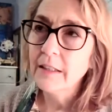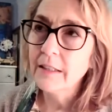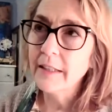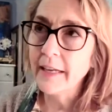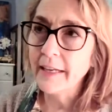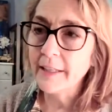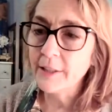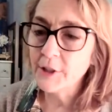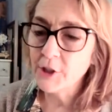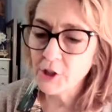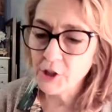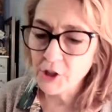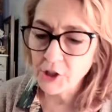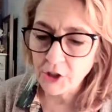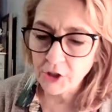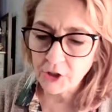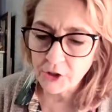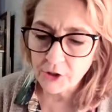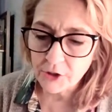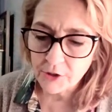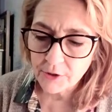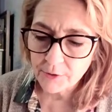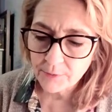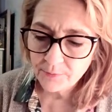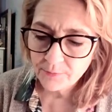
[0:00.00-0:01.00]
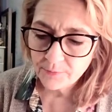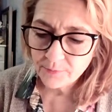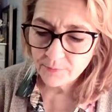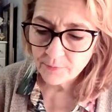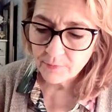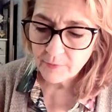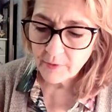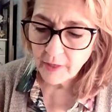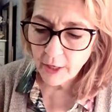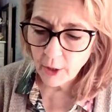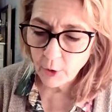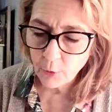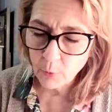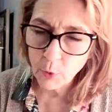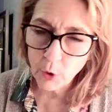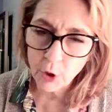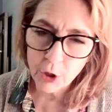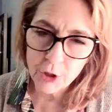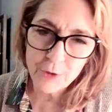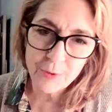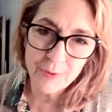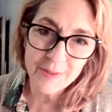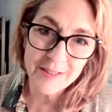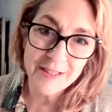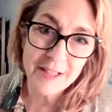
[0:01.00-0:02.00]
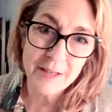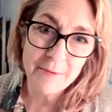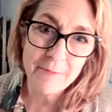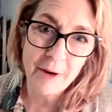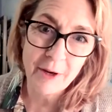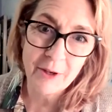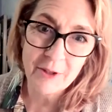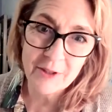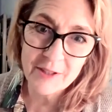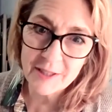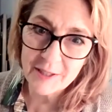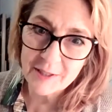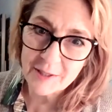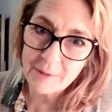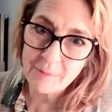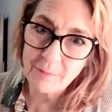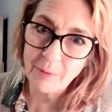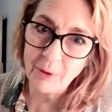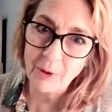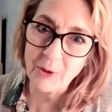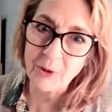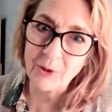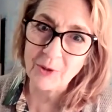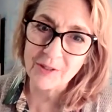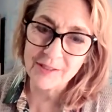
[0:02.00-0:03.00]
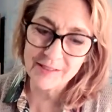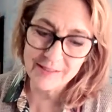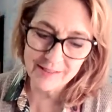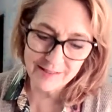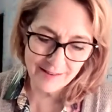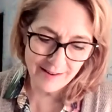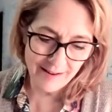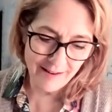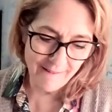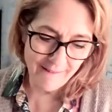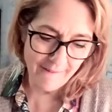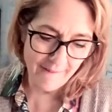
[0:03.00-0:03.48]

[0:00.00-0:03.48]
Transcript: last year and worked with Samaritan's Purse